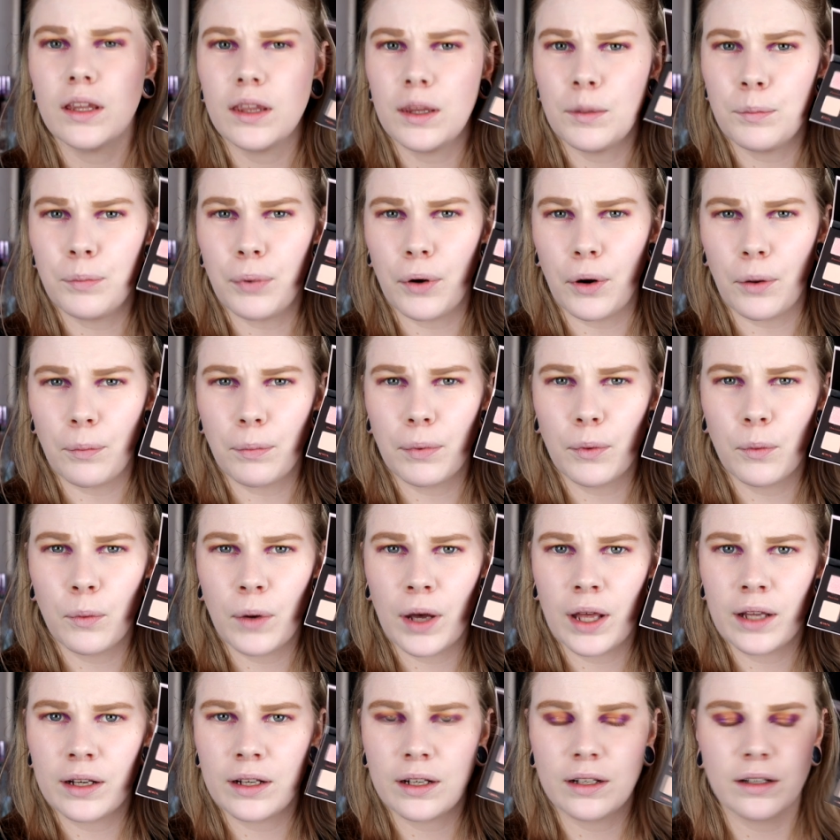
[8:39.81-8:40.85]
the purple
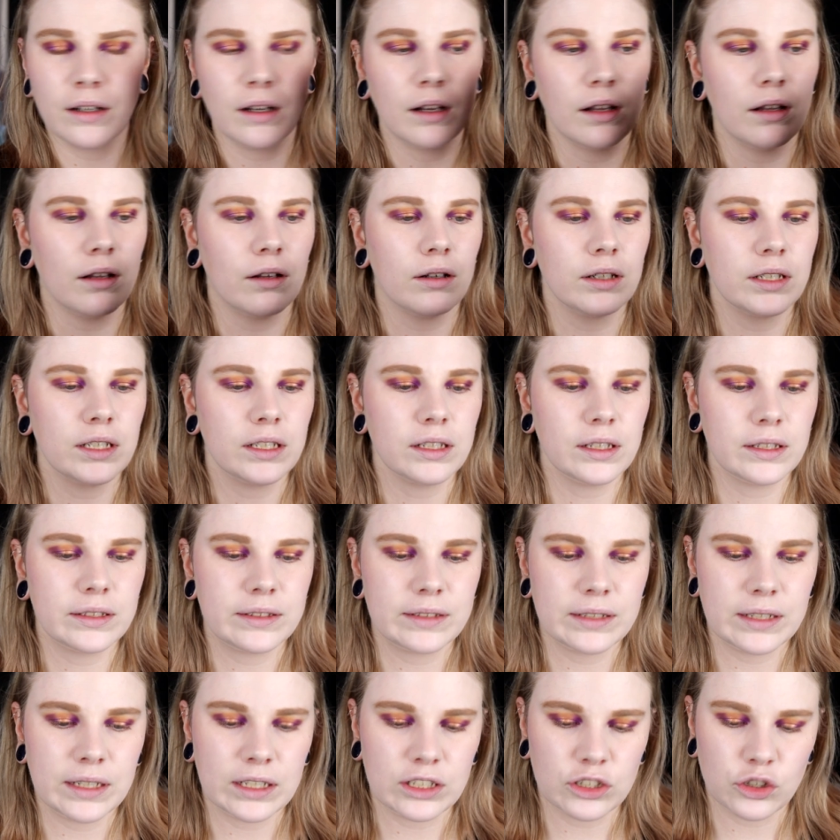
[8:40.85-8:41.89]
one, the
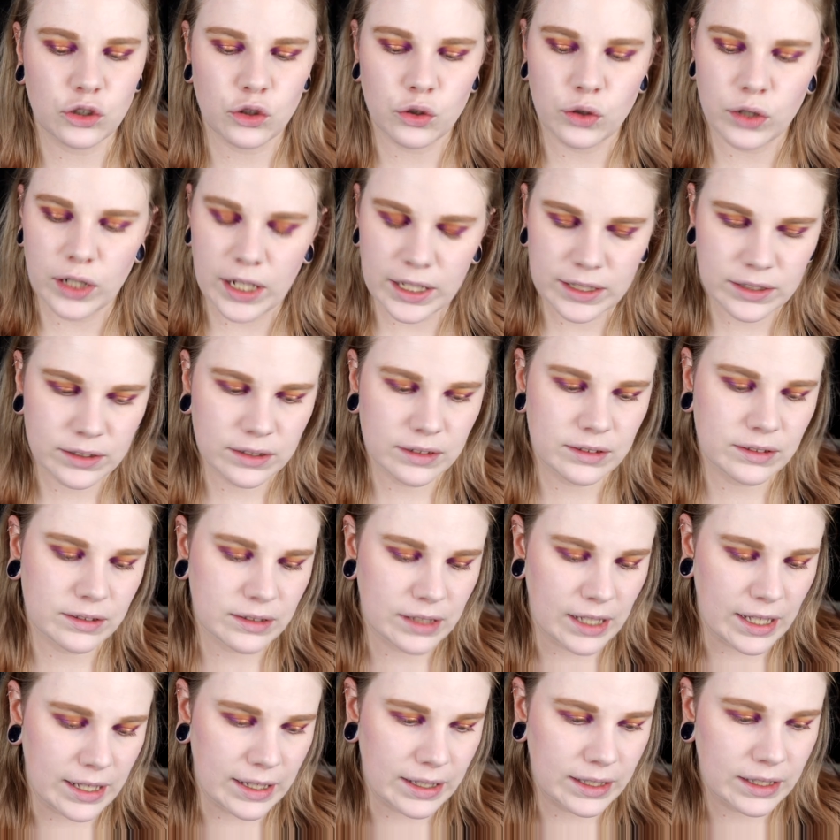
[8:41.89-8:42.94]
loyalty, and try to
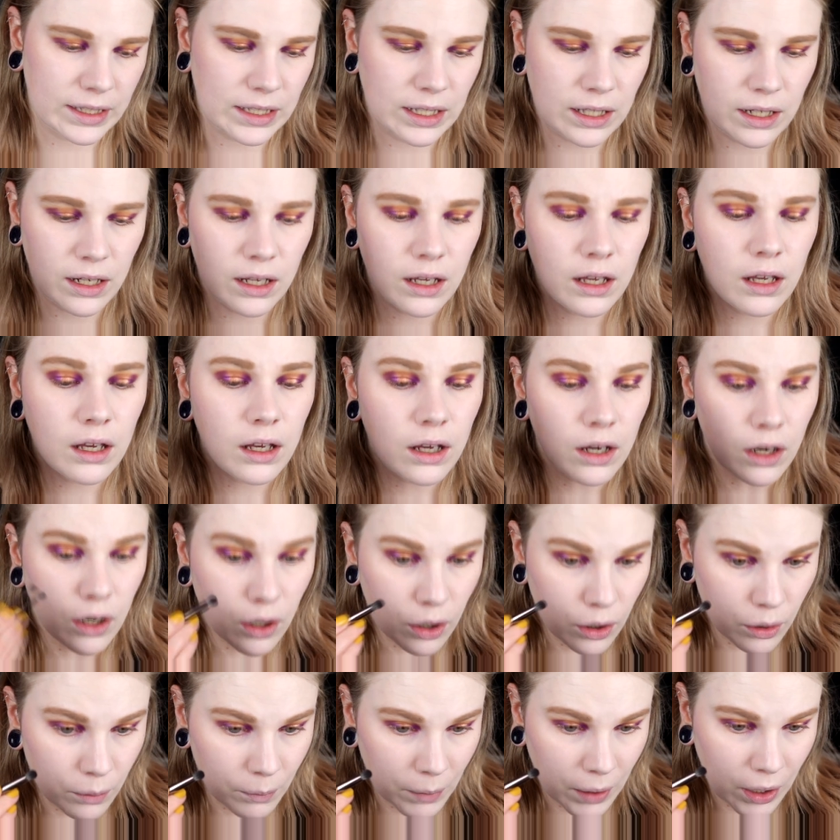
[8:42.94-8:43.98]
take it
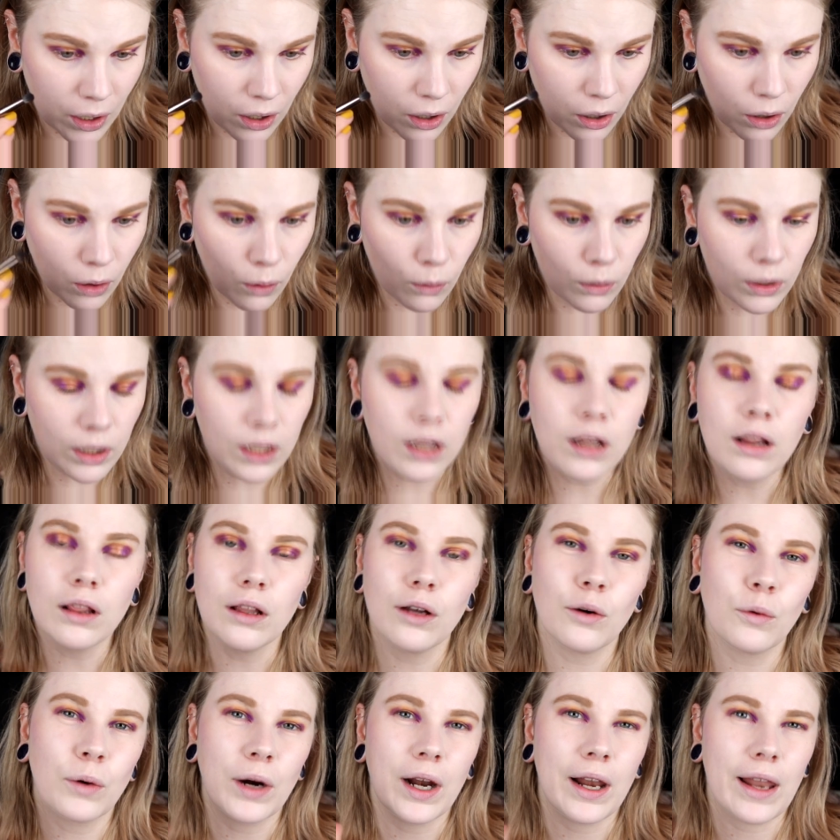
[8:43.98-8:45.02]
on my whole
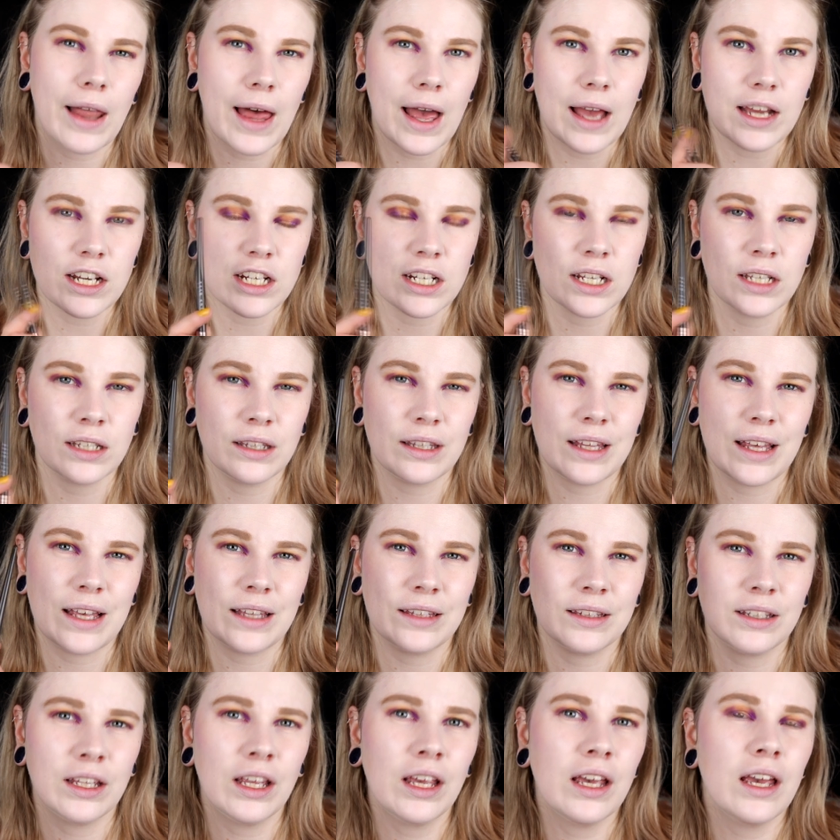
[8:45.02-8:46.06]
lower lash and
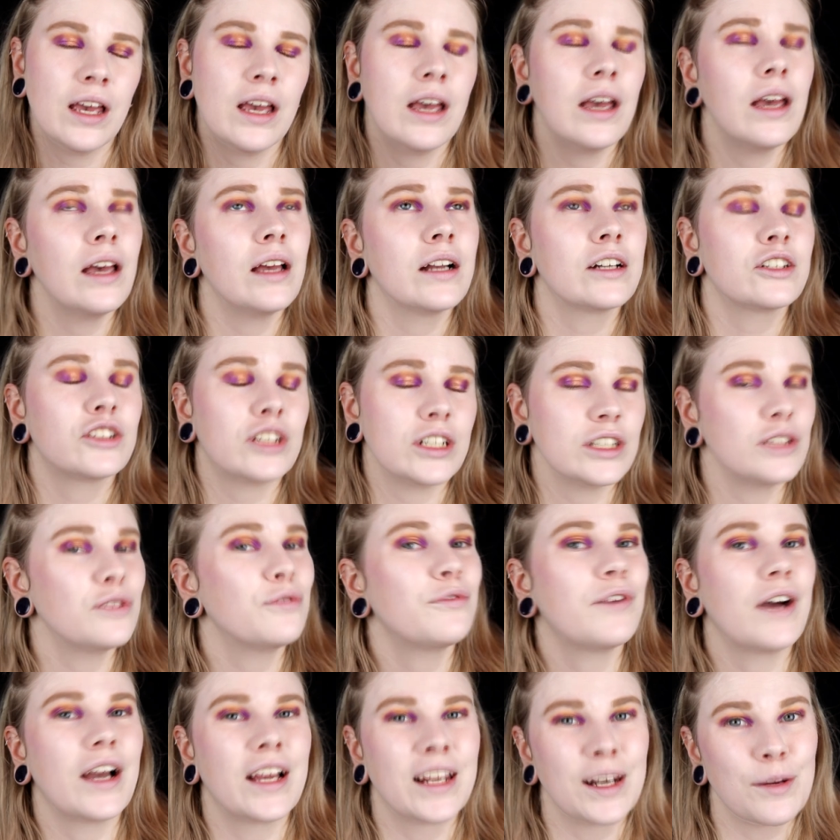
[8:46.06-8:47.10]
then try to
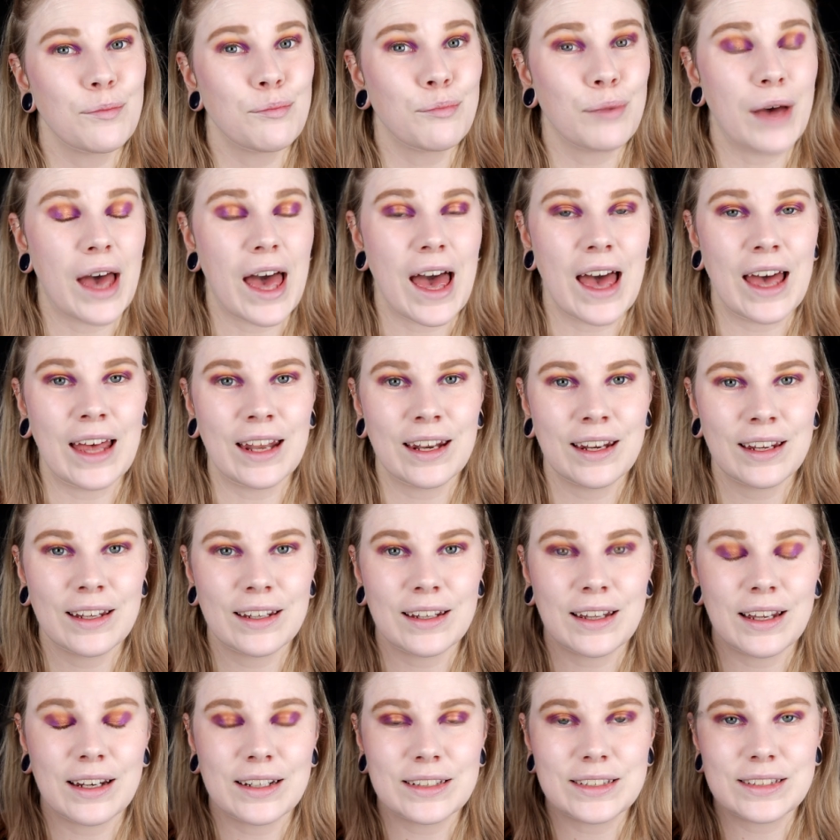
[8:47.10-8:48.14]
find a pen
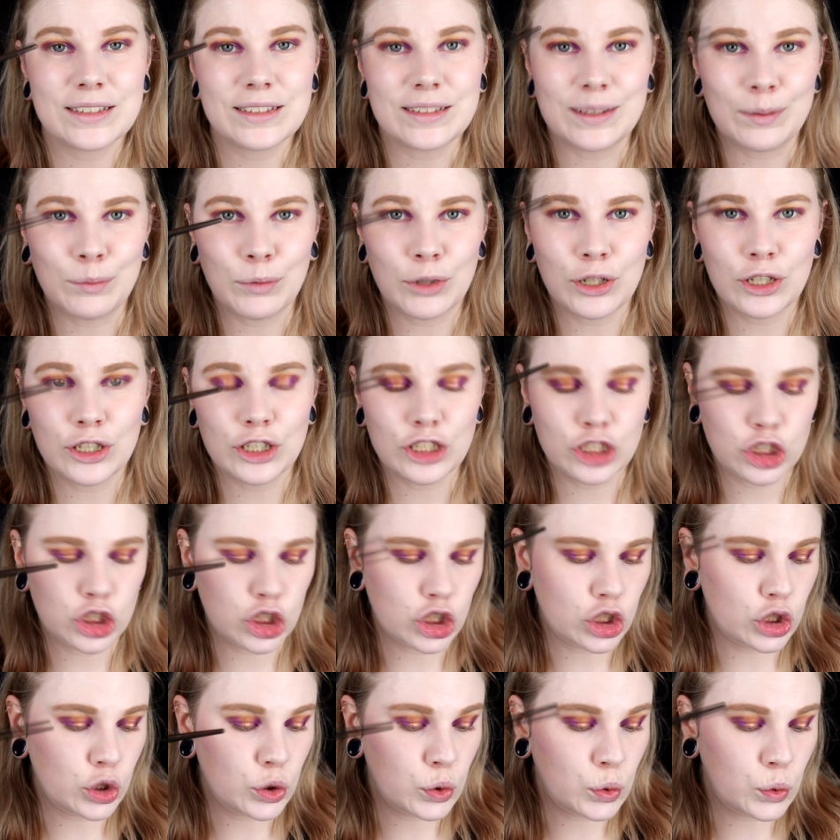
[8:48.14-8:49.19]
that is similar
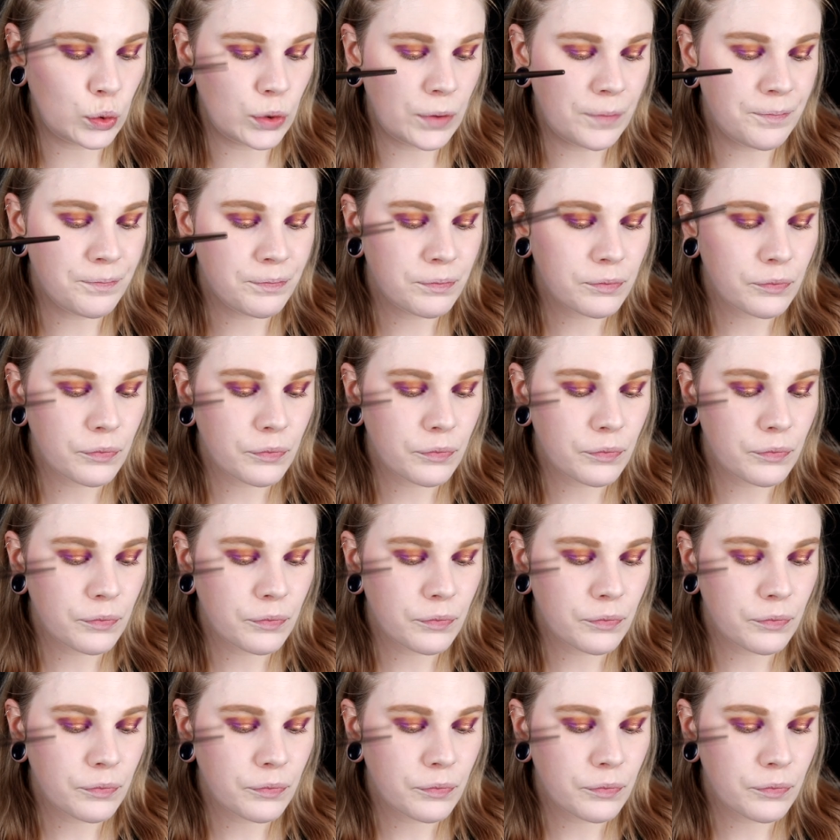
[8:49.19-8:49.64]
to